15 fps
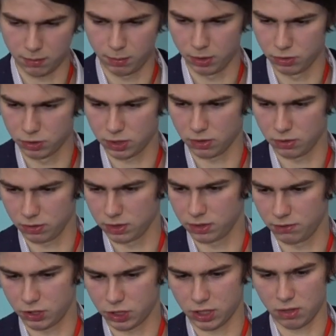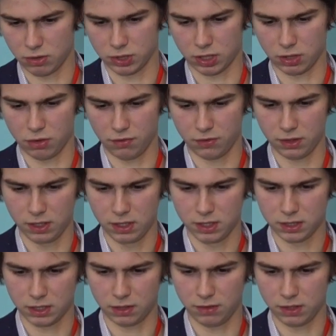the video is over.
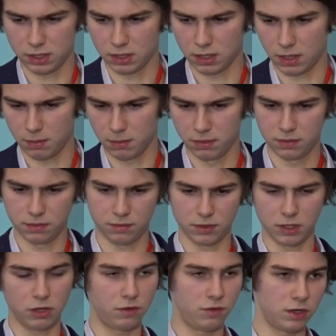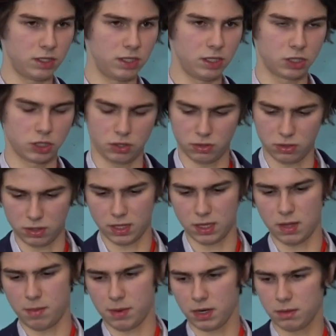Since the installation is over,
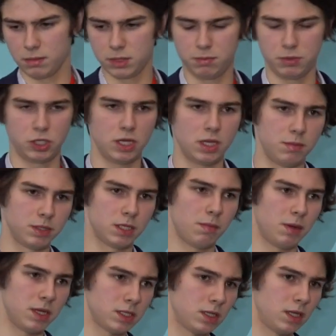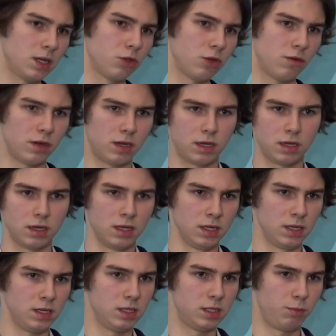and it issues a verdict whether this software
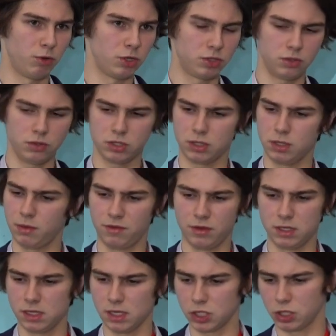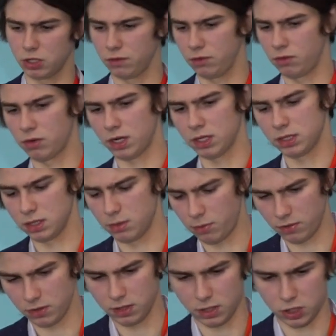is safe or not and ready for
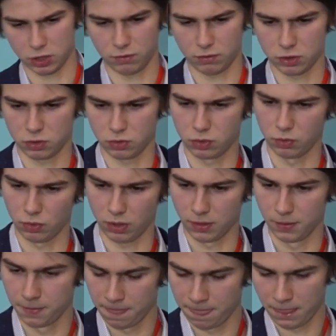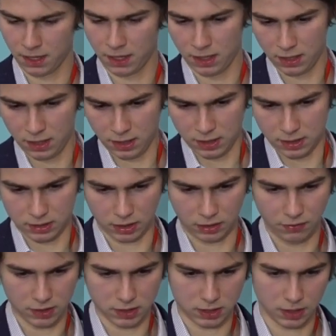use, it means that it will not be
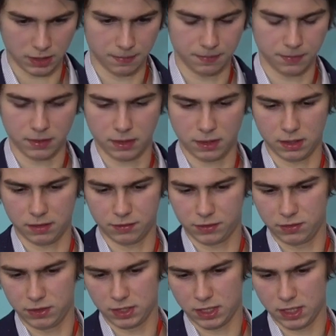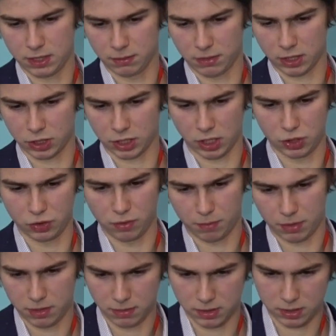detrimental to our configuration and
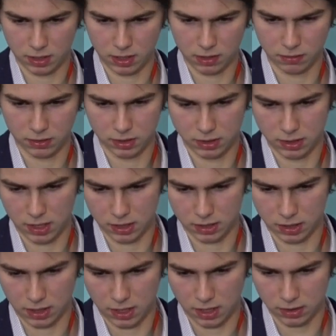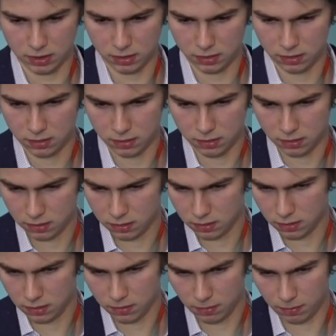infrastructure. And therefore, I would
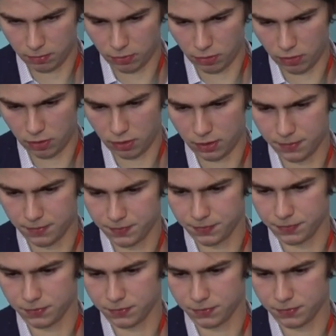also like to show you